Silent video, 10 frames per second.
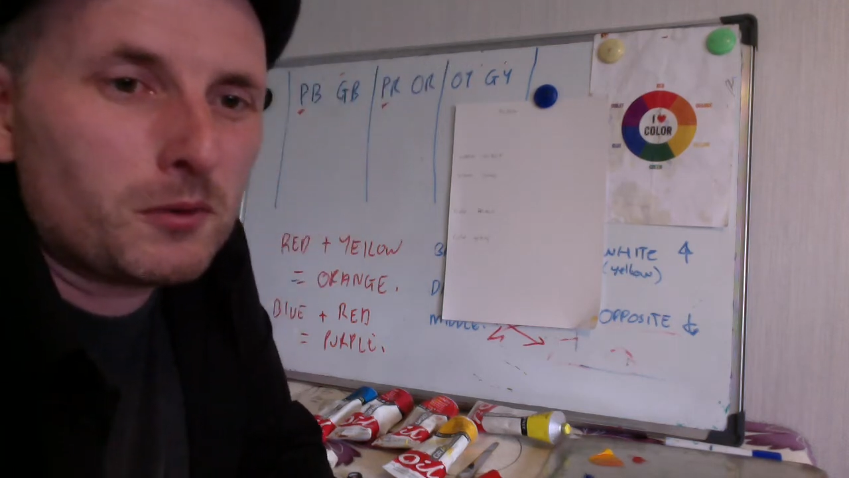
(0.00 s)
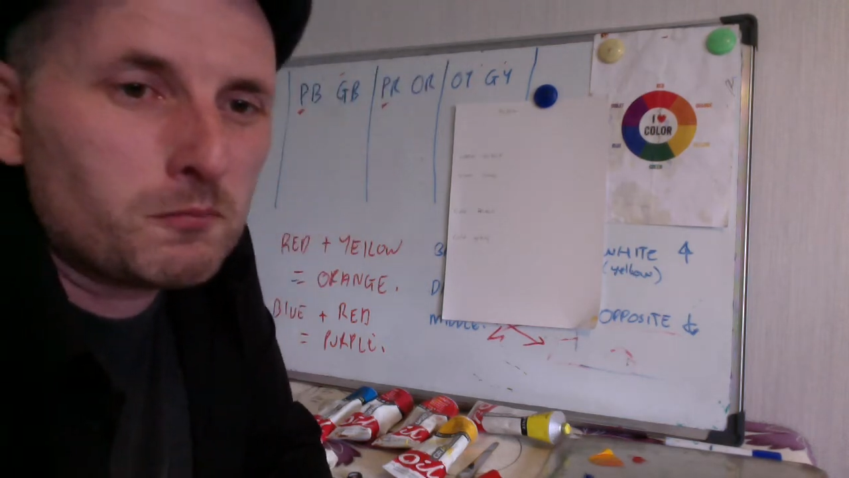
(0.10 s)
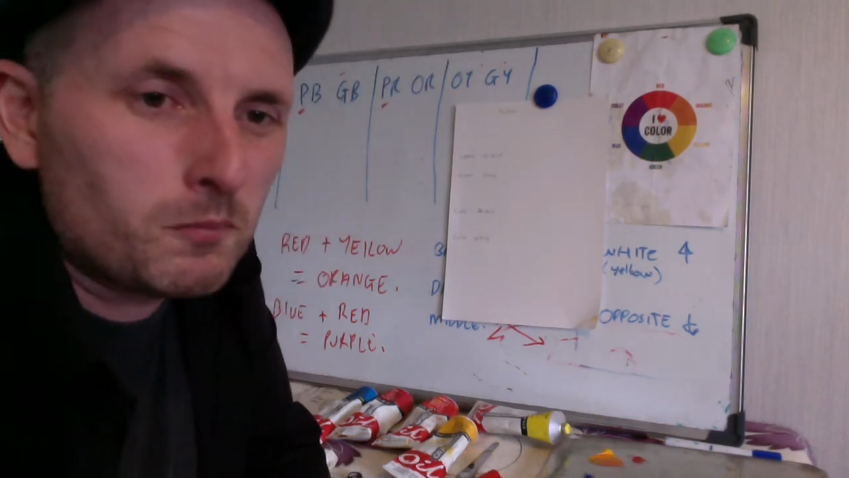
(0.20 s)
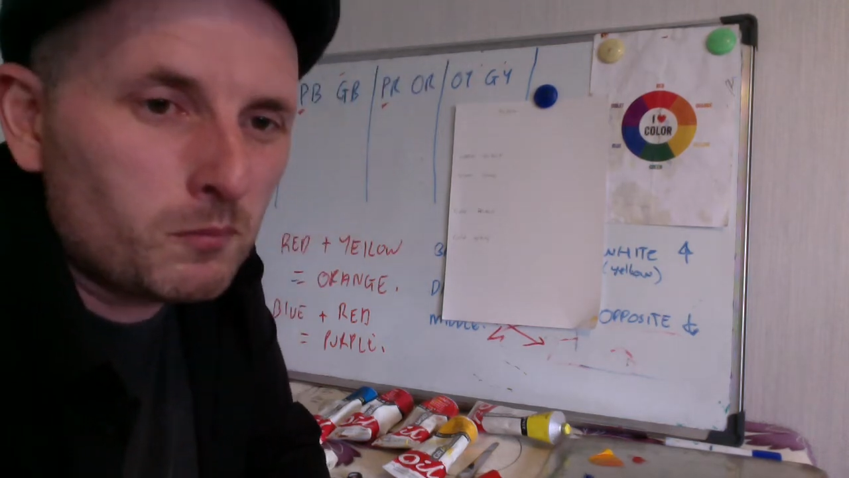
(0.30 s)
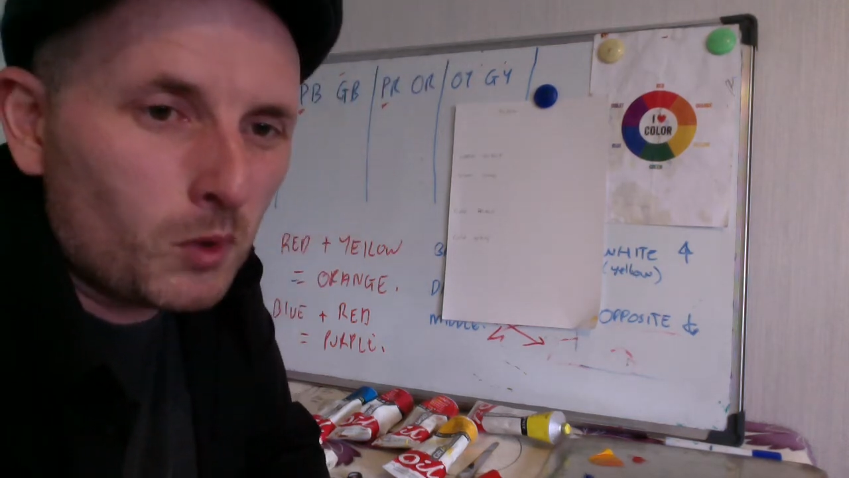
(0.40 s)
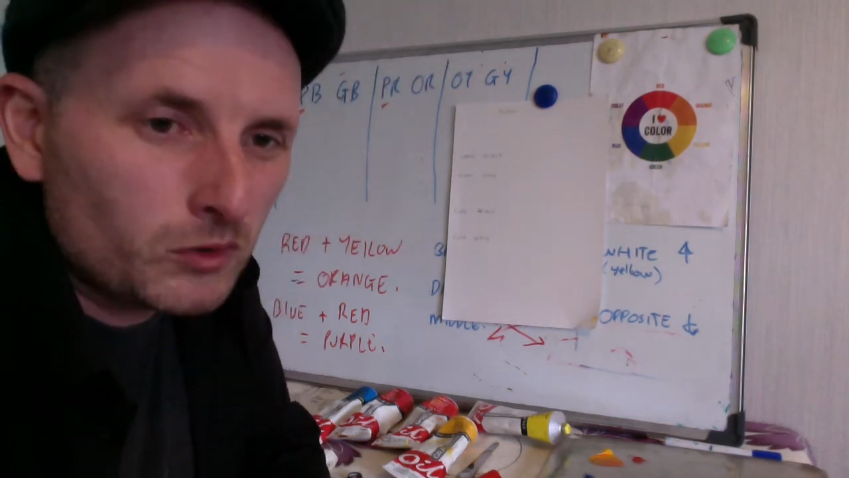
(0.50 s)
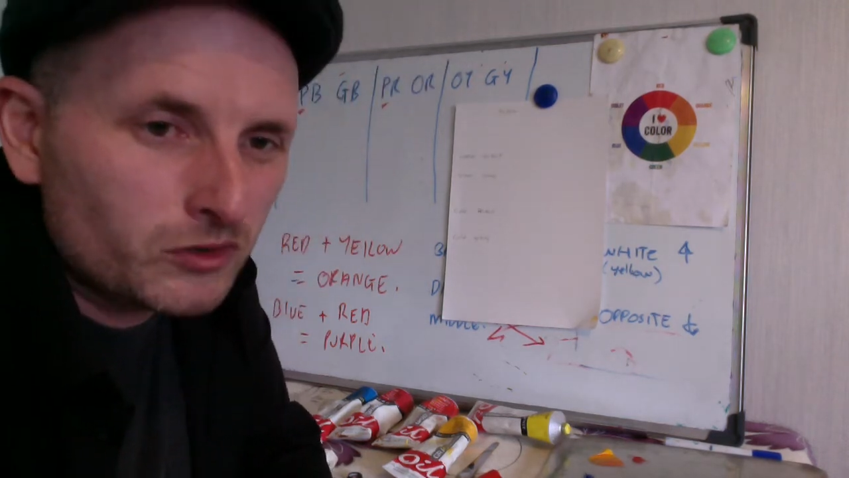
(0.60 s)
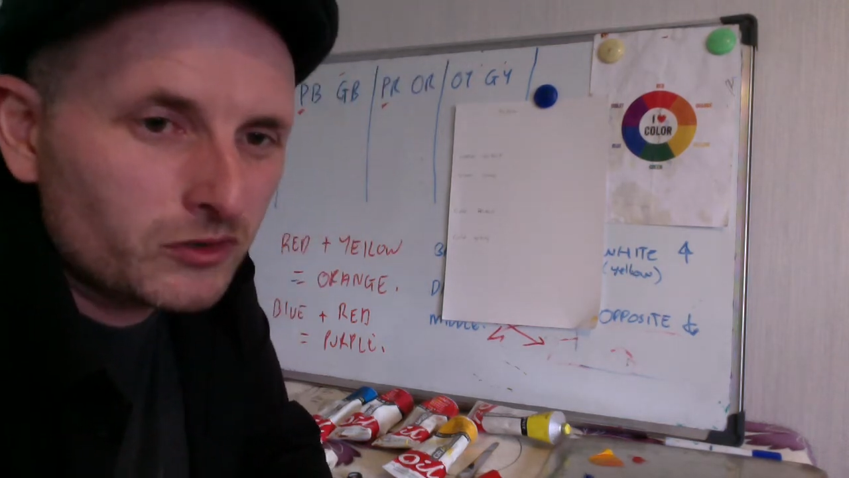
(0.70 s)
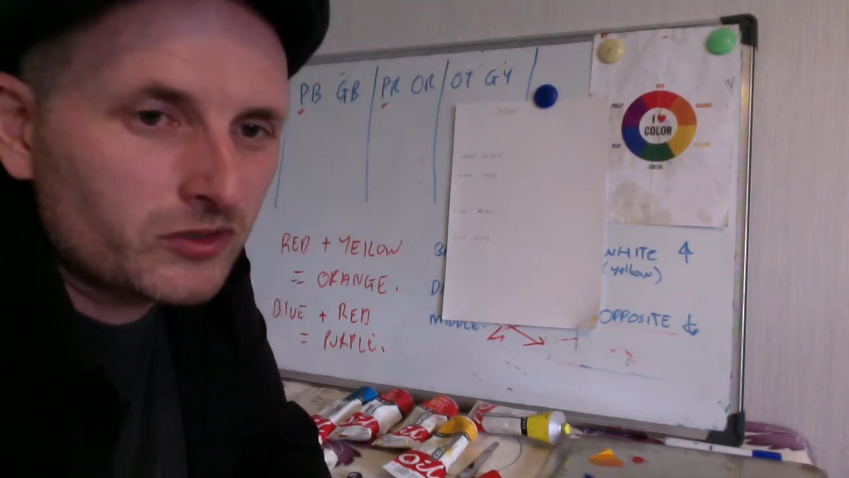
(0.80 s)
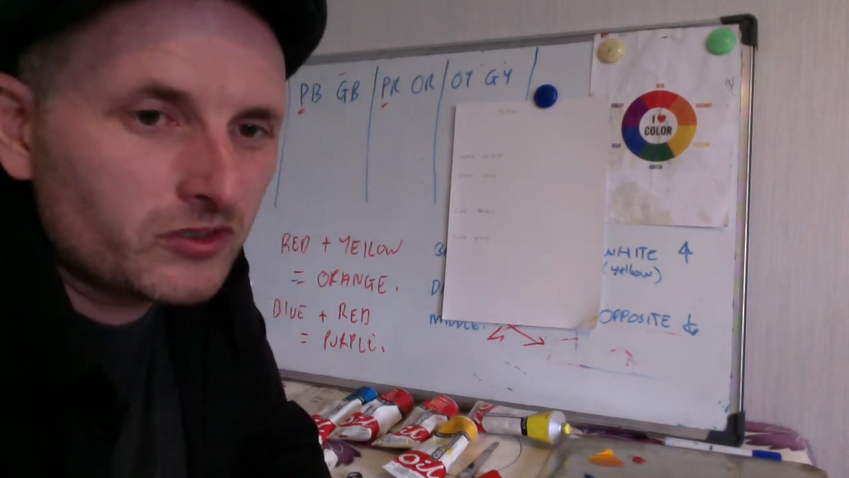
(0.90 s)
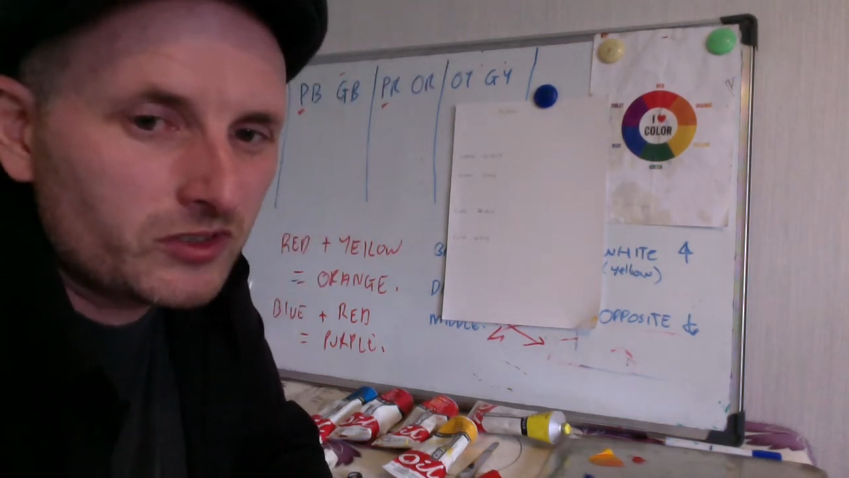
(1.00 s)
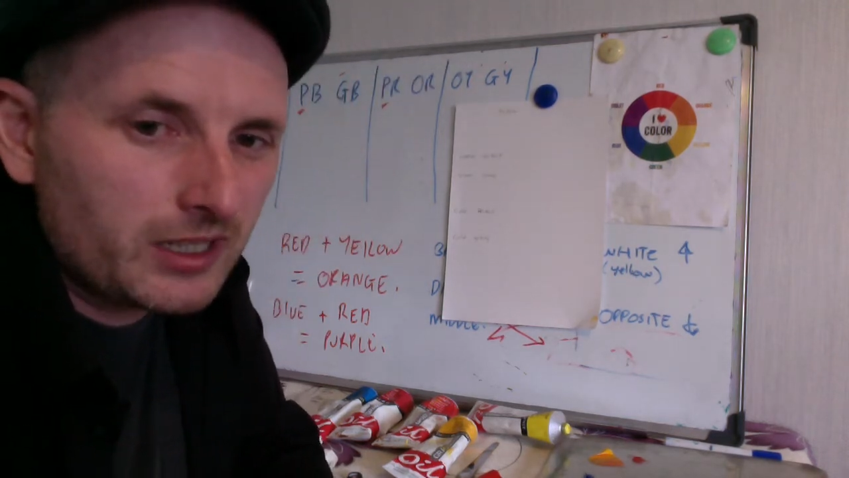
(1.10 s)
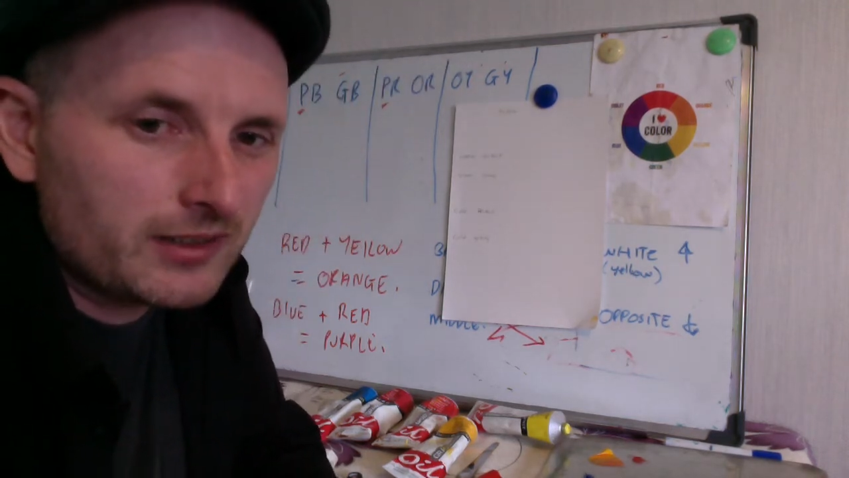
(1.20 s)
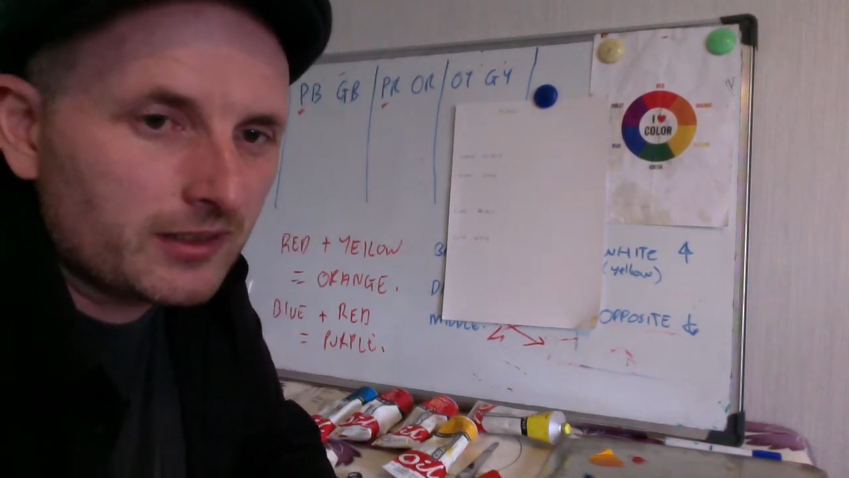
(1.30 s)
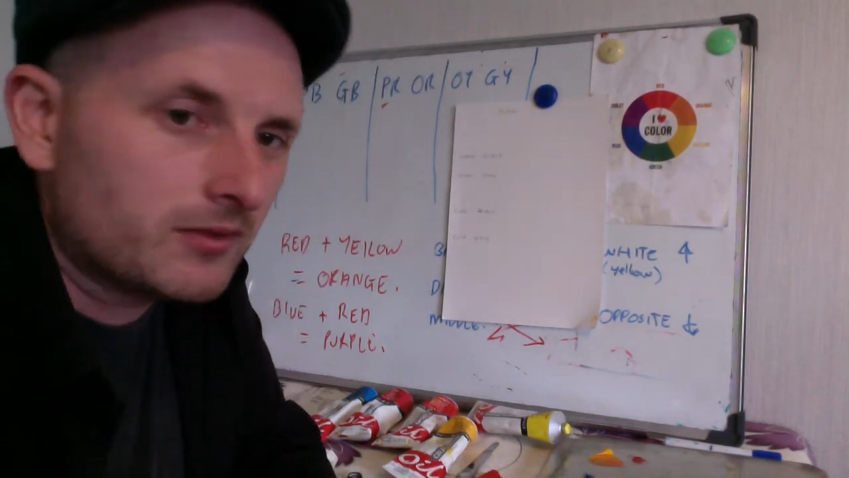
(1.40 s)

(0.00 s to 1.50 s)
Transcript: much yet